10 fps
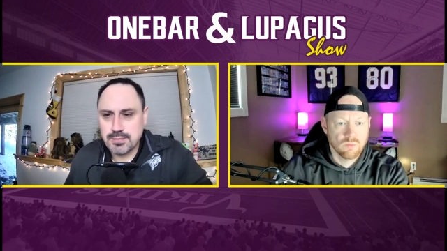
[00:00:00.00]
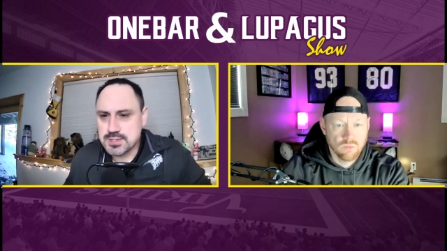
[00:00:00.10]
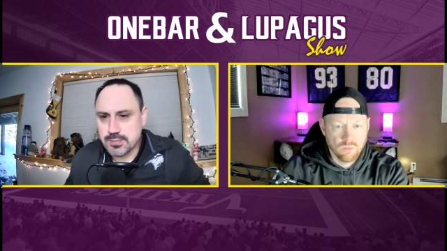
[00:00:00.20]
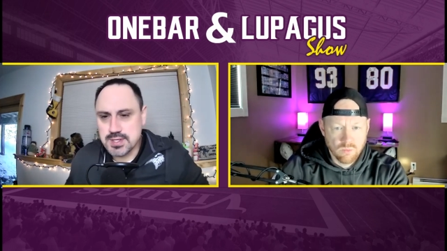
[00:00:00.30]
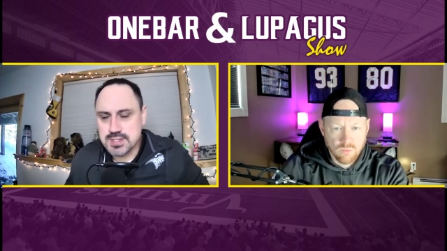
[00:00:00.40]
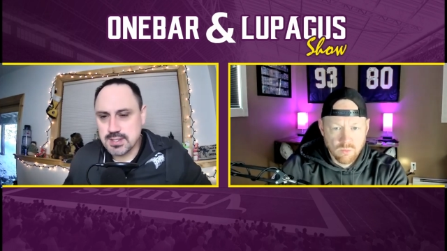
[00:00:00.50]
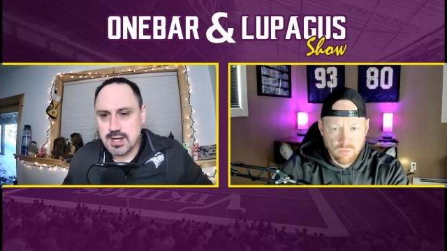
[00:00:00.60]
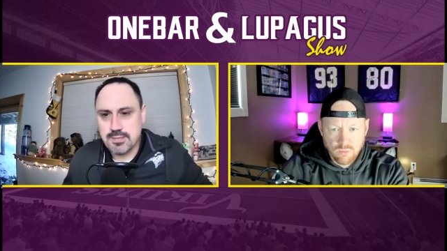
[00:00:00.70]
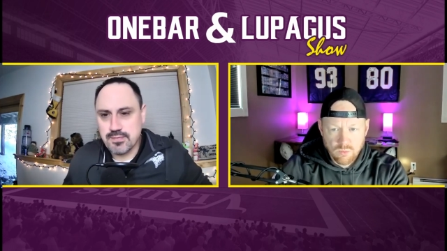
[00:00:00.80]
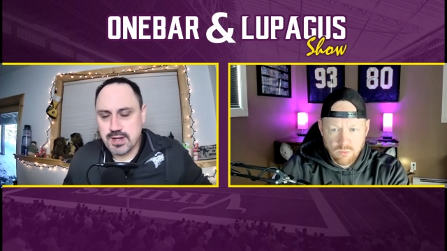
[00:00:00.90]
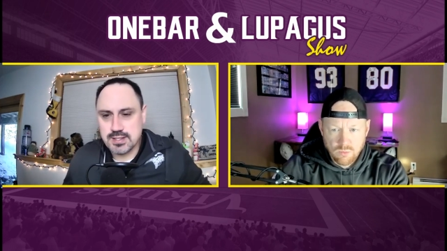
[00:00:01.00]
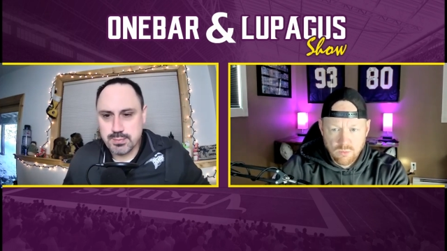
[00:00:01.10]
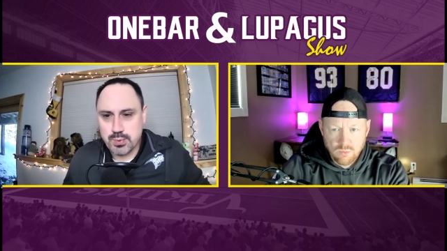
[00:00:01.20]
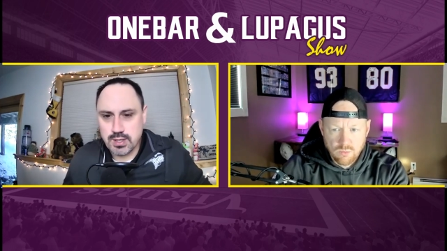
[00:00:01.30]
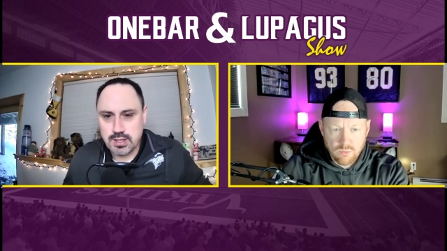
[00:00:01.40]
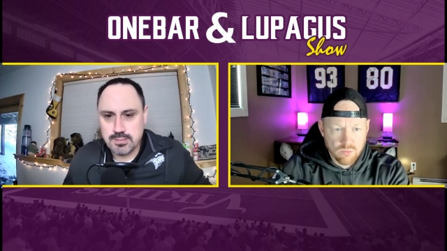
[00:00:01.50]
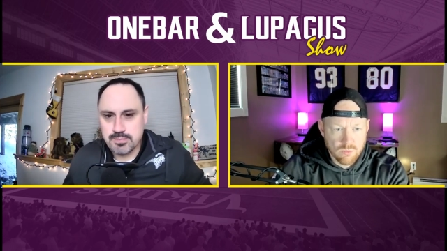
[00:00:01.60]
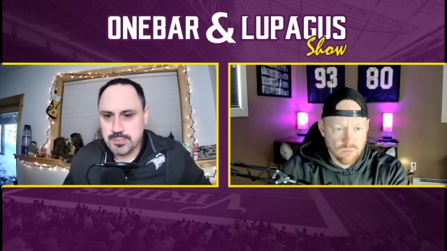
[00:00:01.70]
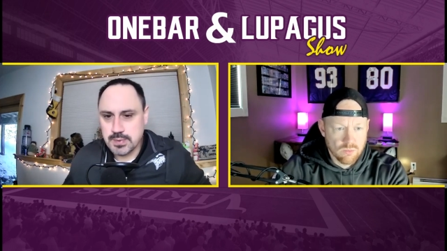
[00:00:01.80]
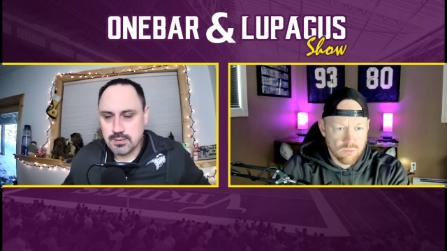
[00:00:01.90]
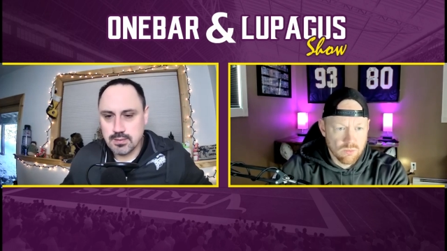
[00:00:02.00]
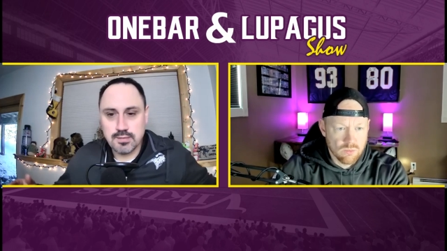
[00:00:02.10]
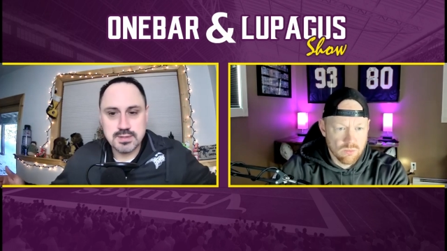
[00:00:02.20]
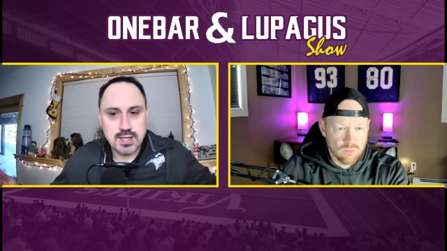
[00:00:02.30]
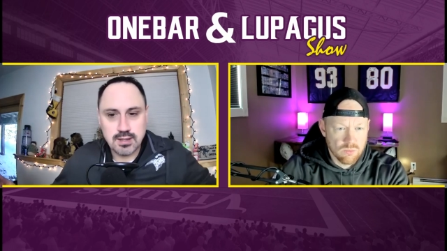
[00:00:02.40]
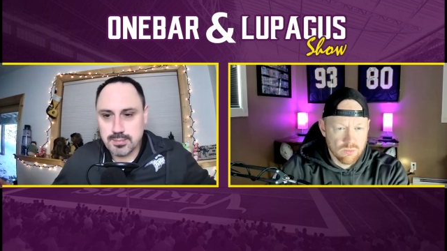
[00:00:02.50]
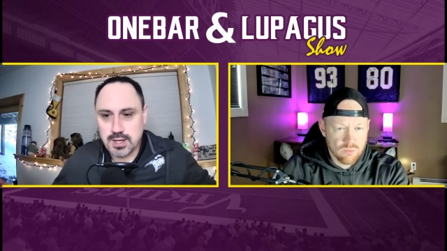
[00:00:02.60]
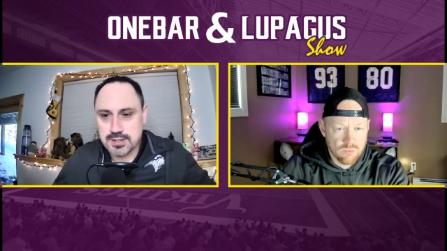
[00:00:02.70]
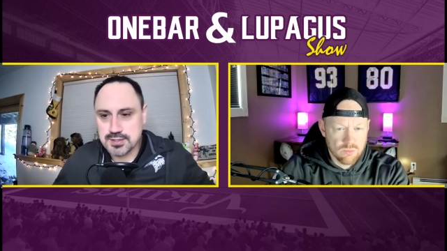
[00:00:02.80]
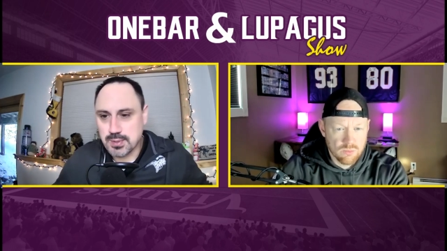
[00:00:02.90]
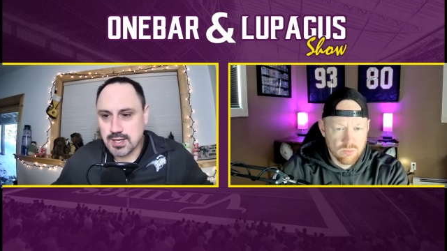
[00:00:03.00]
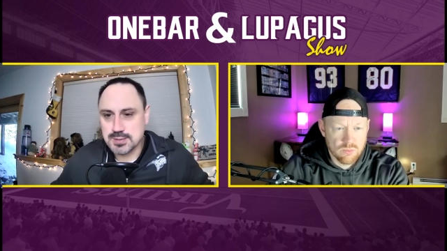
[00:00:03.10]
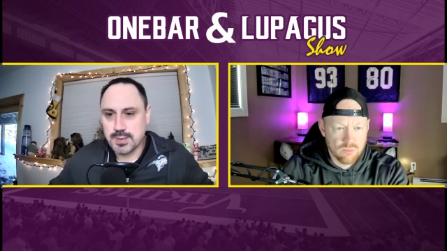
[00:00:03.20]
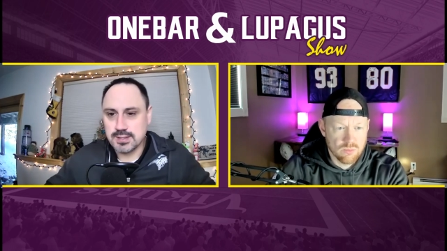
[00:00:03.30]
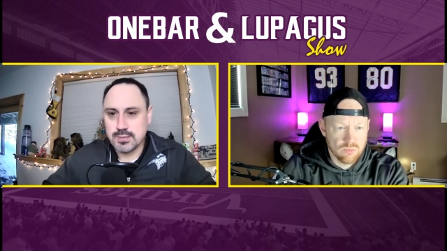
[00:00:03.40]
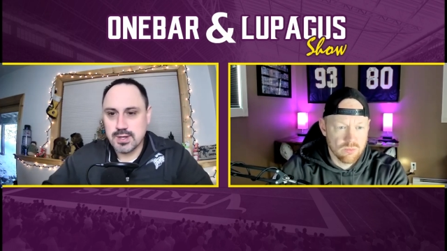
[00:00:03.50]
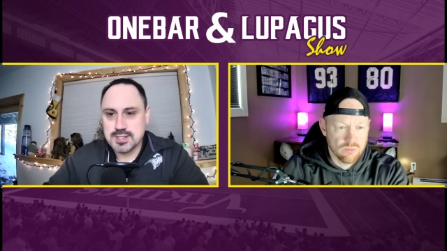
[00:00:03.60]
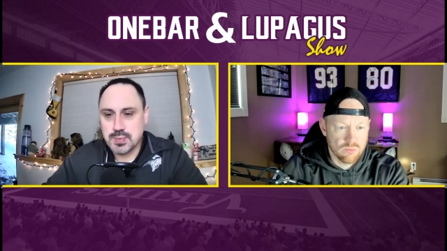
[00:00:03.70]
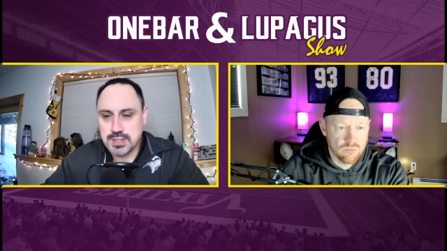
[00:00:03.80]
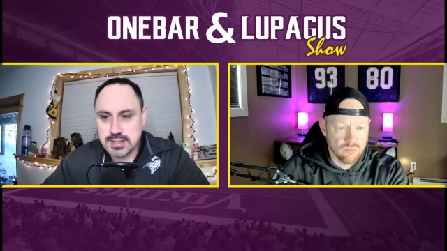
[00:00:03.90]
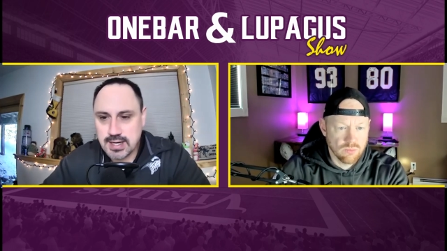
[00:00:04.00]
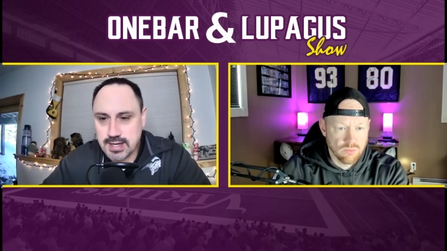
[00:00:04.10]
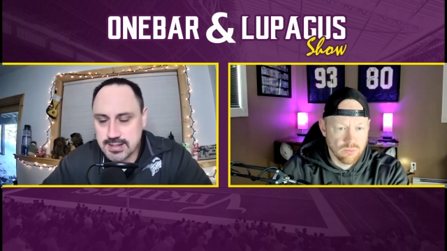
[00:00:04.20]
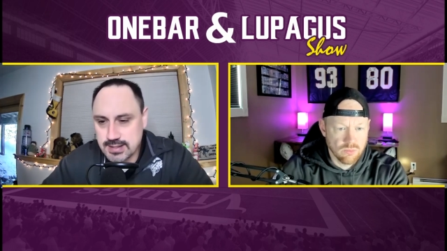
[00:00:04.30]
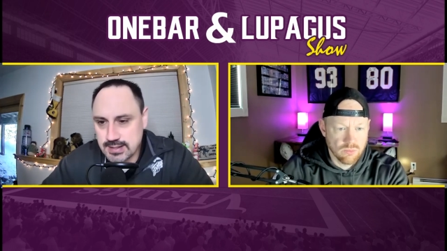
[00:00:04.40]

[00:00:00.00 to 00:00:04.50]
Speaker 1: for some reason the guy the Vikings bring in loved Kellen Mond as a prospect and want to see what they got.